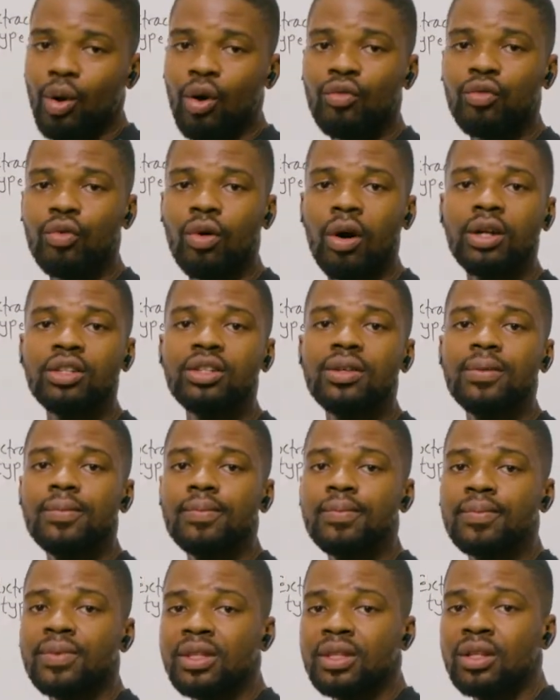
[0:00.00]
of word,
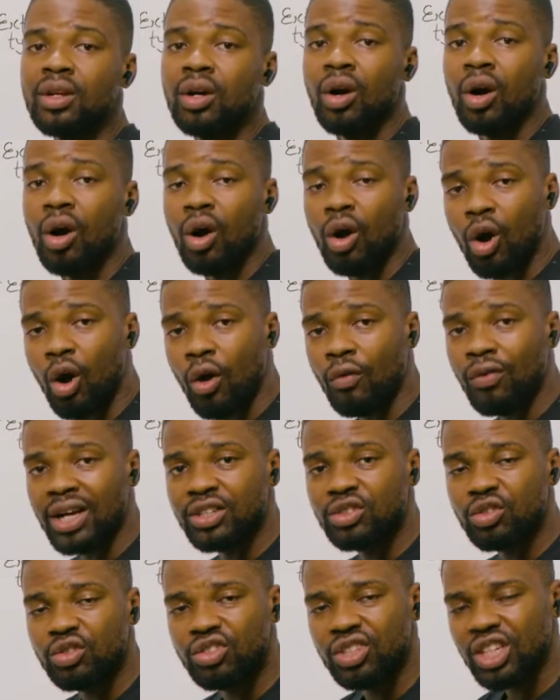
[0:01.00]
of
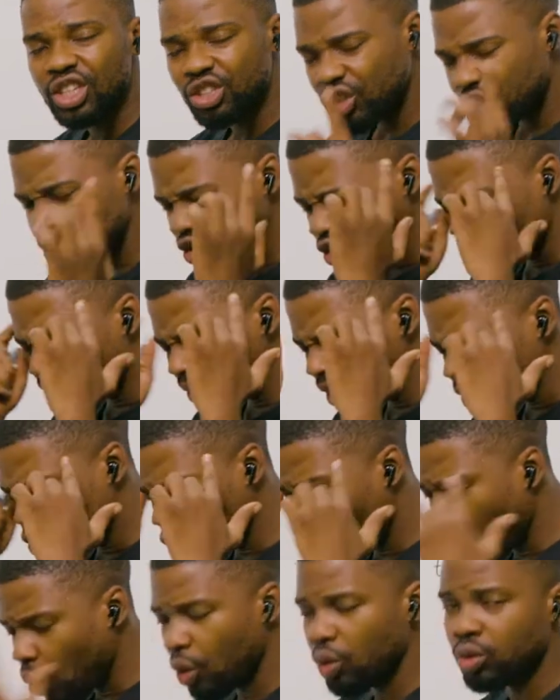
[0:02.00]
association you've been
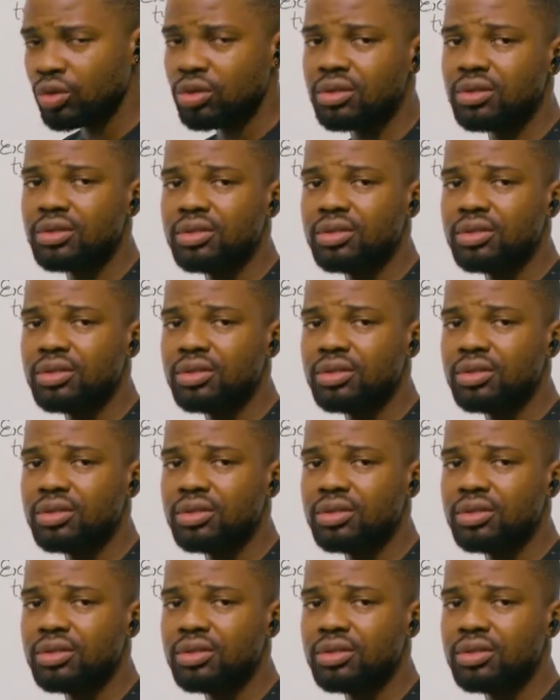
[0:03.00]
told.